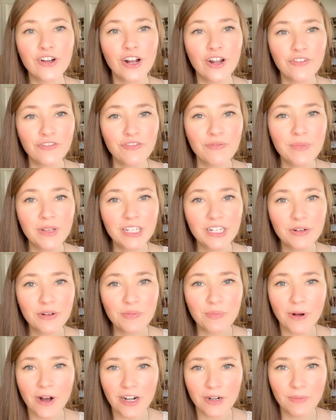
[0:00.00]
you're unfamiliar
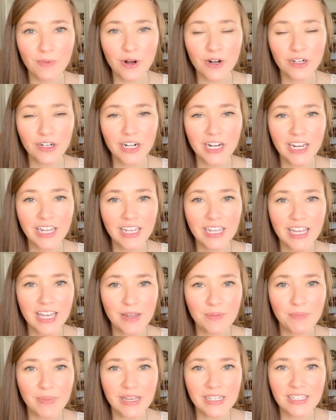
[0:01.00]
with bottom watering,
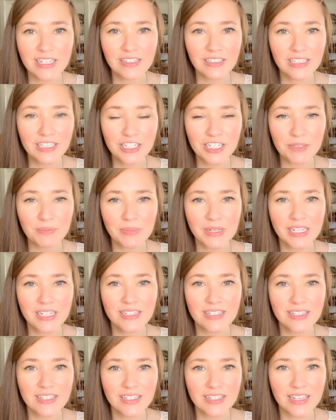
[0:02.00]
it basically just
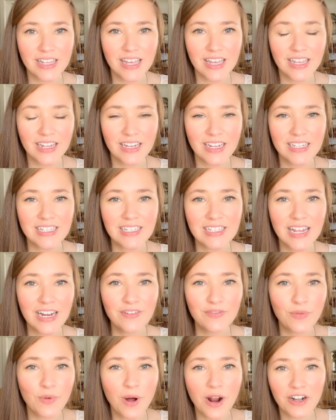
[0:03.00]
means that instead
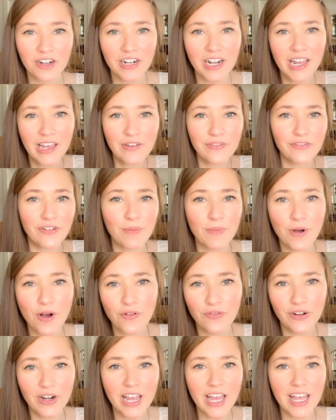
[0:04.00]
of watering from
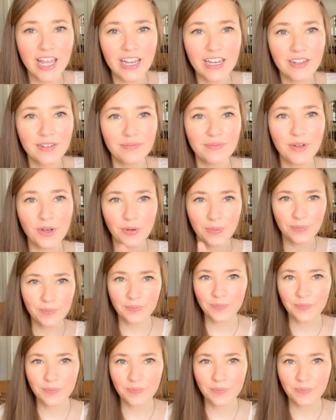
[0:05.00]
overhead, a